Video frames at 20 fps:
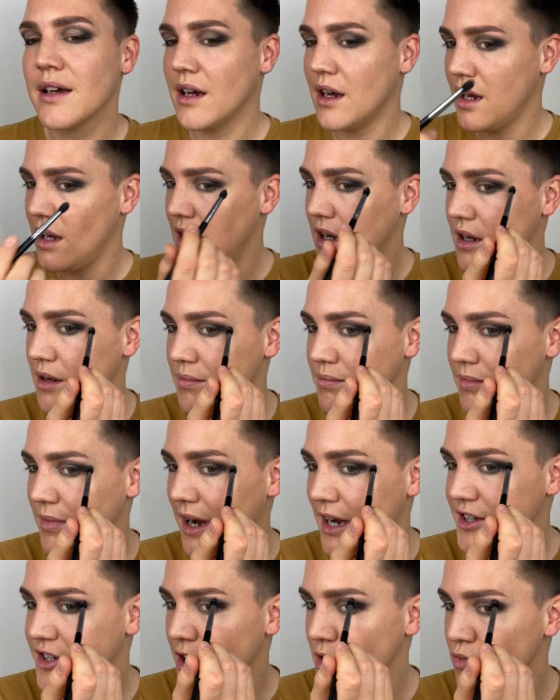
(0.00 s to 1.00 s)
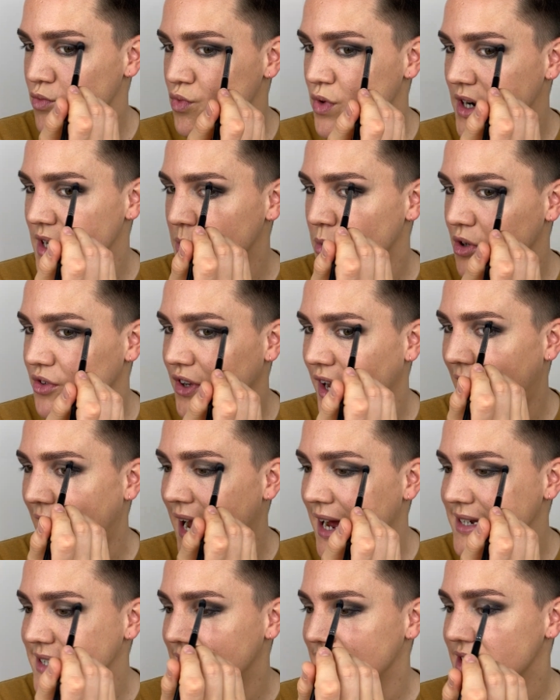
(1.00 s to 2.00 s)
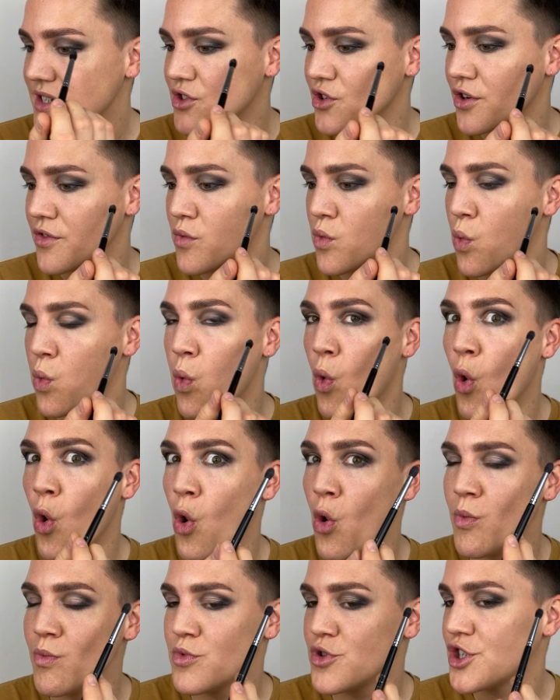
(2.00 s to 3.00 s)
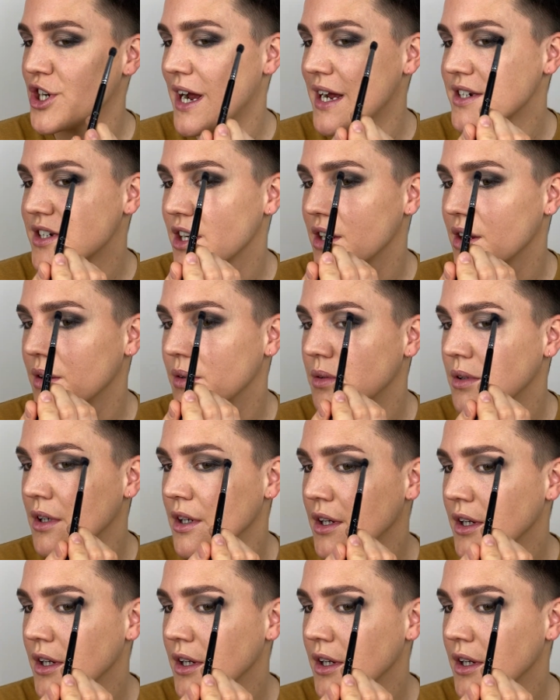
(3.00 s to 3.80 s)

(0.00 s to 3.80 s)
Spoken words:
I don't really want to add any sort of warm shadow.